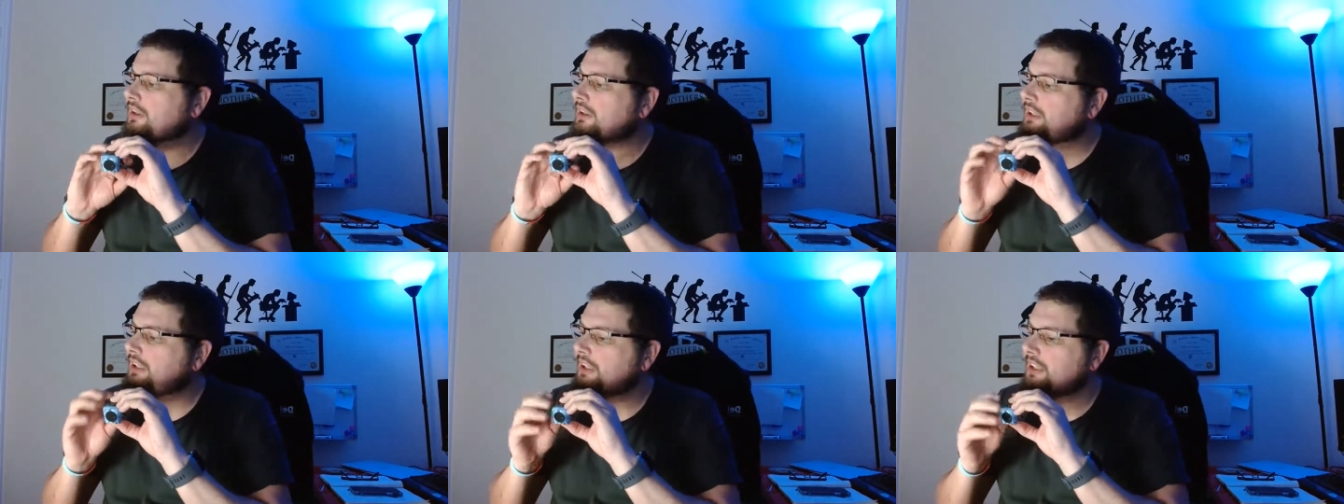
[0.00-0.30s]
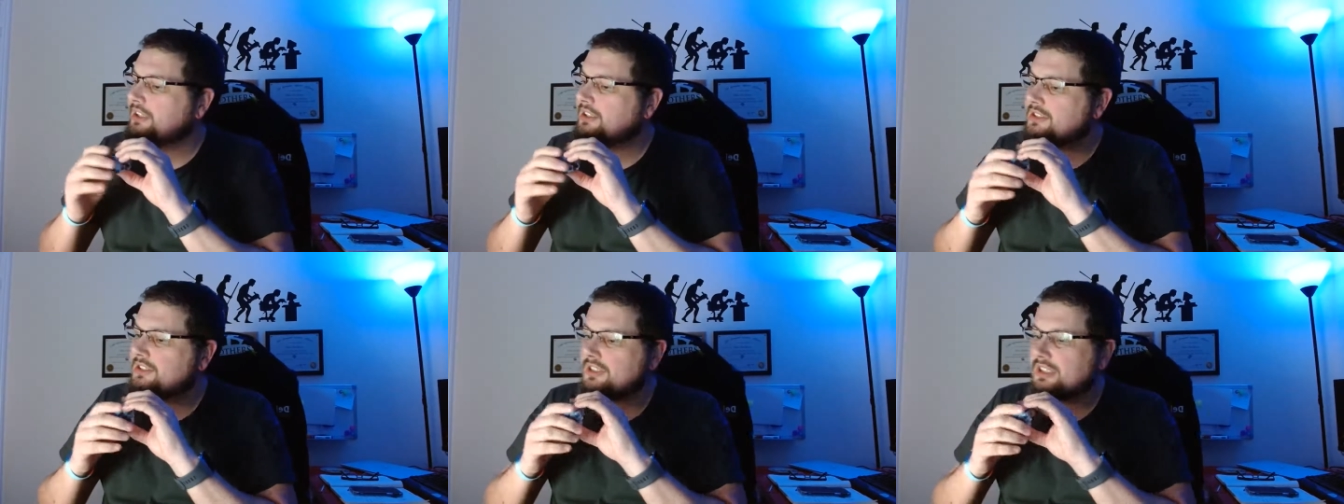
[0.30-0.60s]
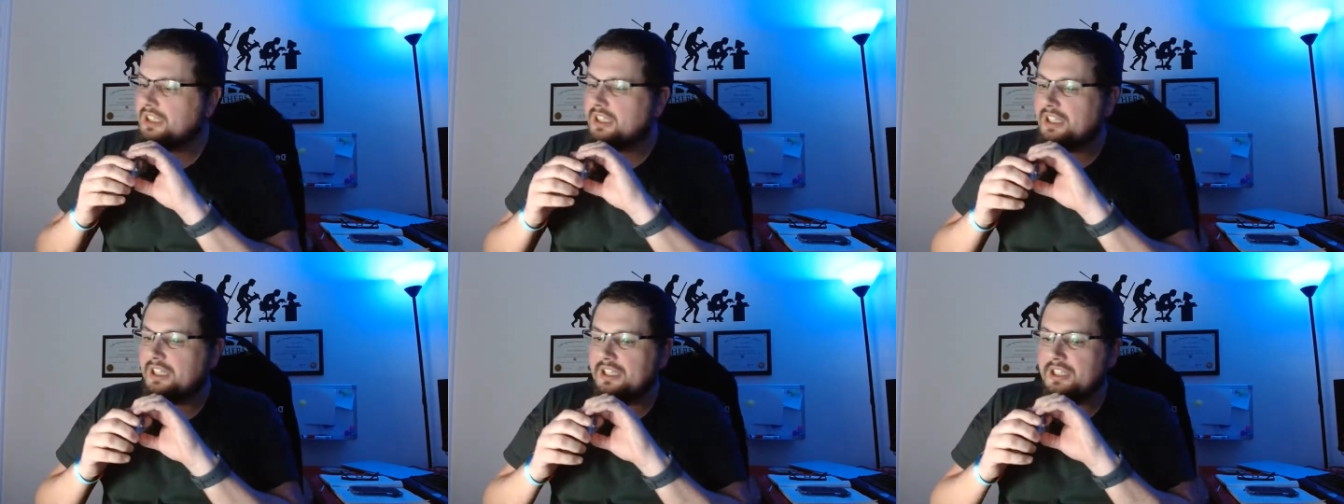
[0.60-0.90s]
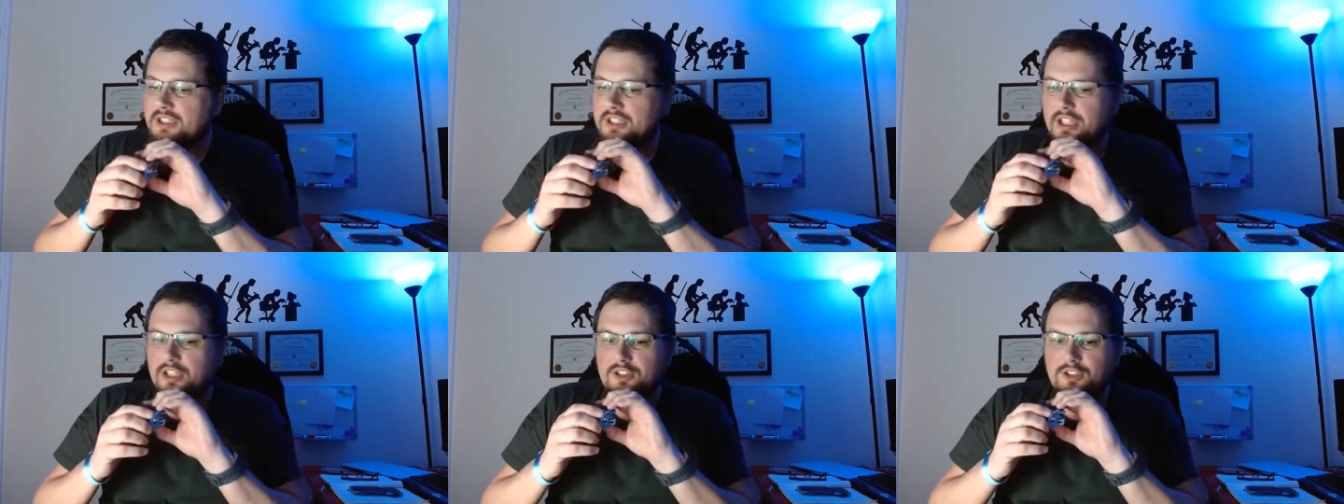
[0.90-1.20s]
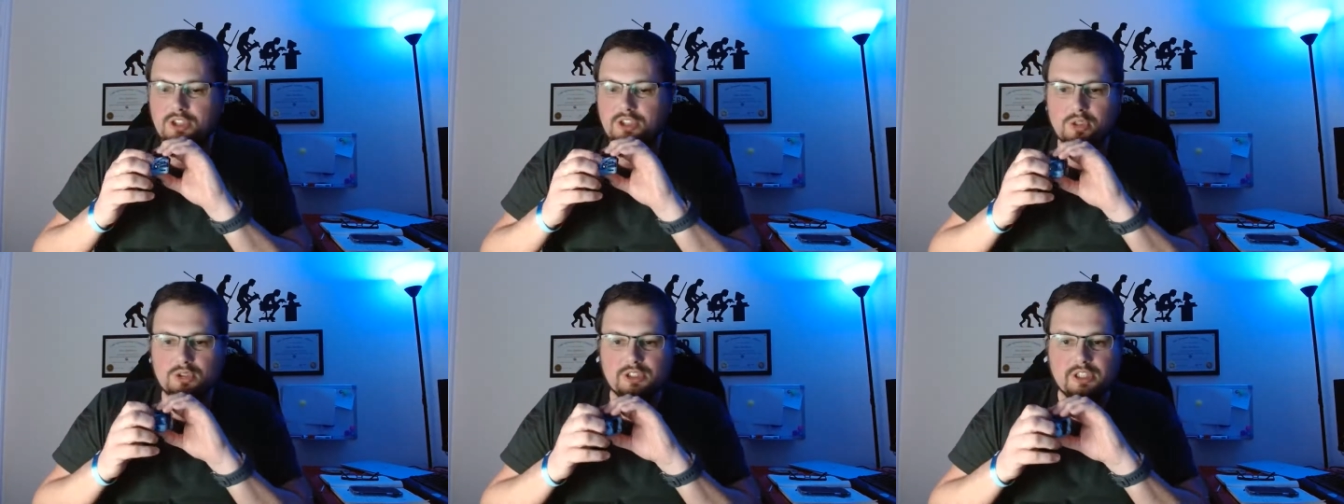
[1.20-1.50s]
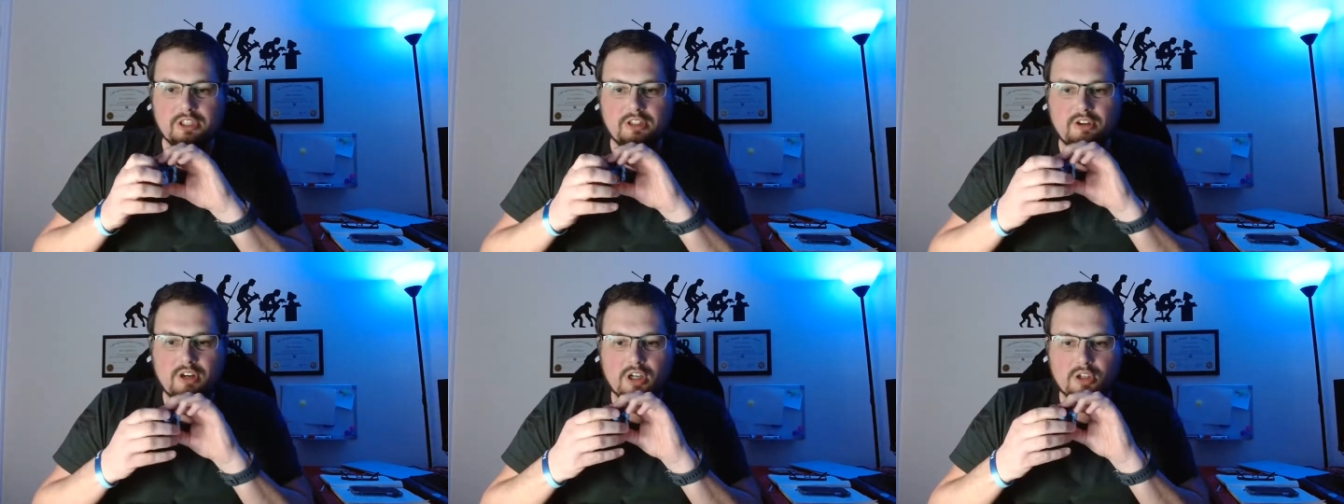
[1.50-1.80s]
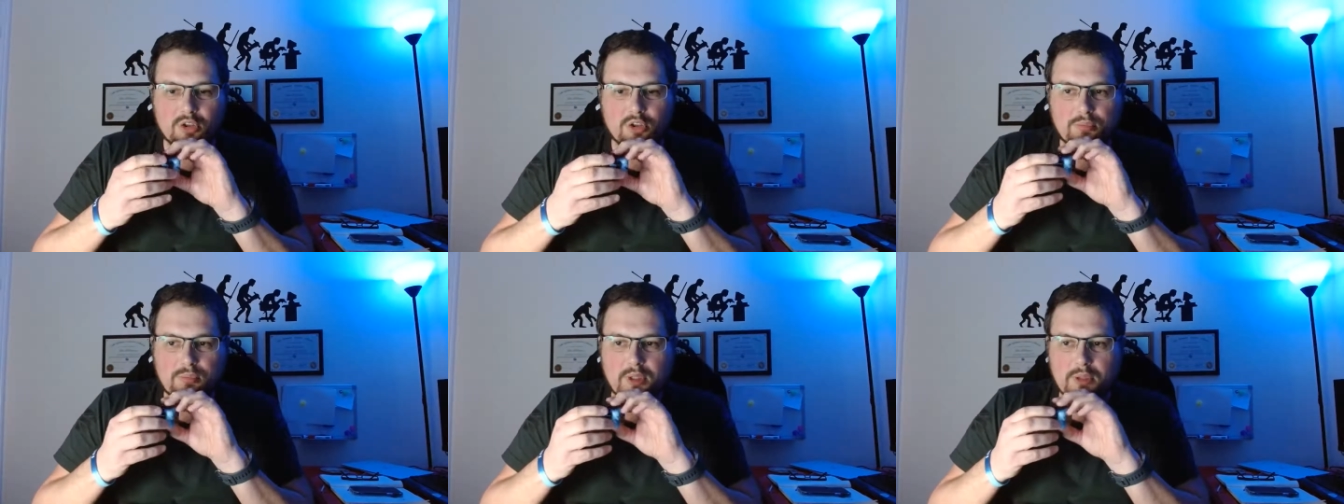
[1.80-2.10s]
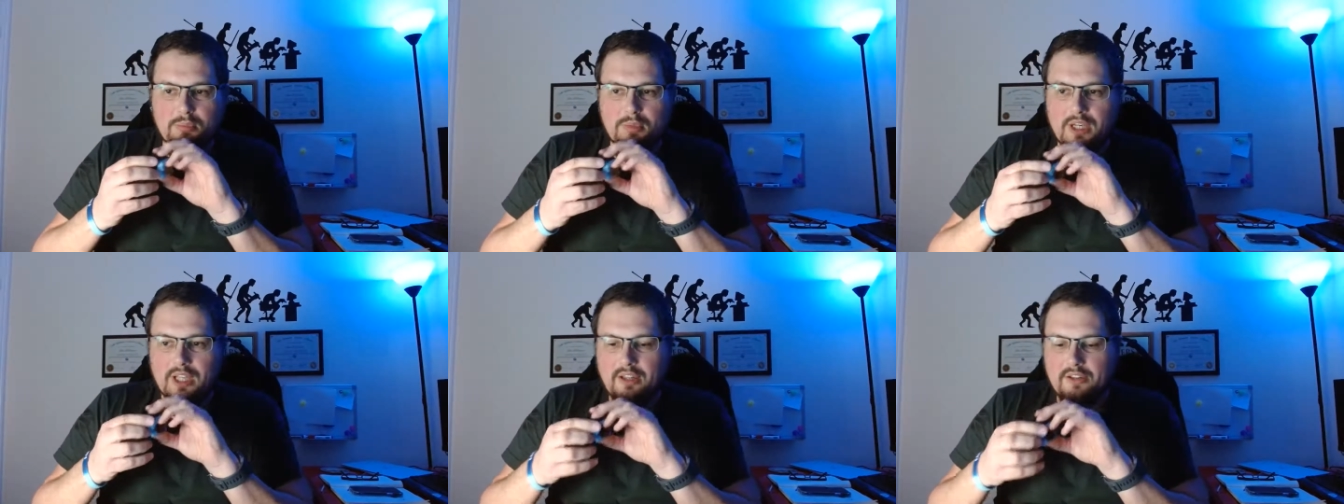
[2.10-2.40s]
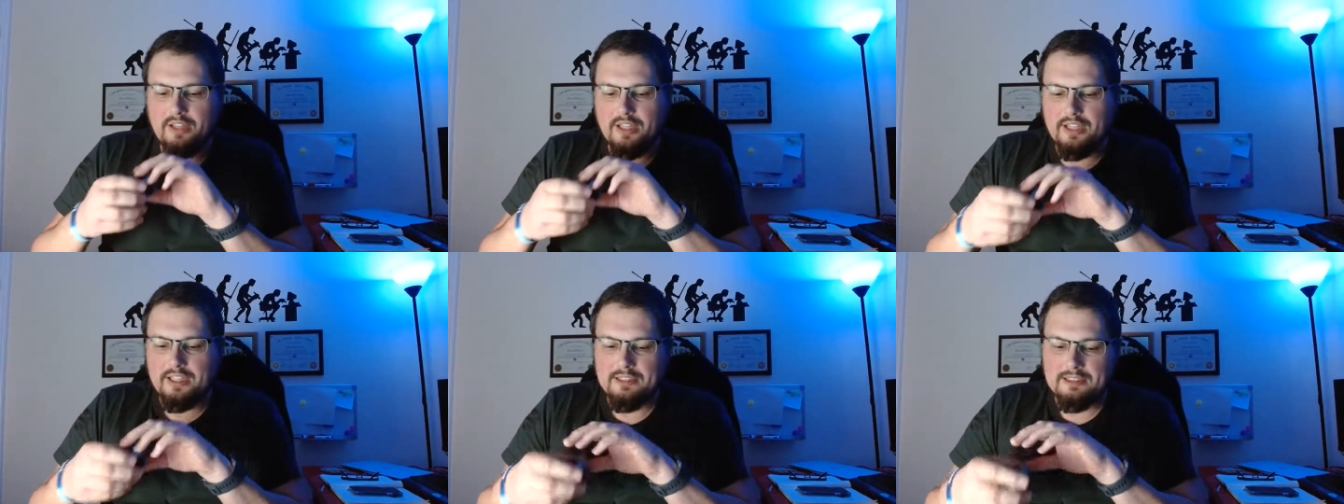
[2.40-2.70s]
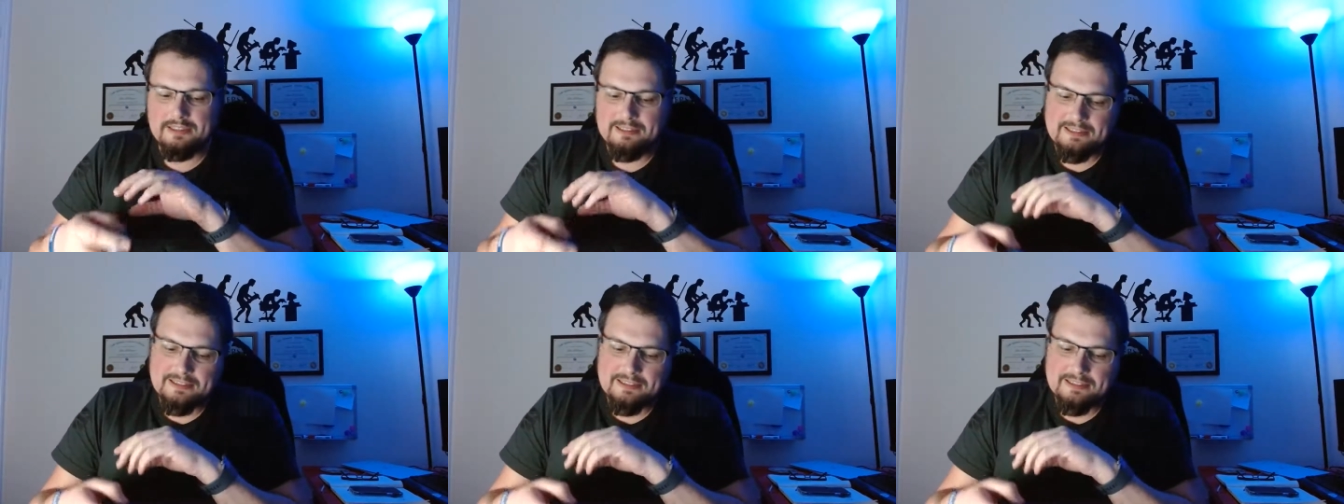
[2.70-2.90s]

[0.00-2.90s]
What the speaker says: it shows that there are good people out there,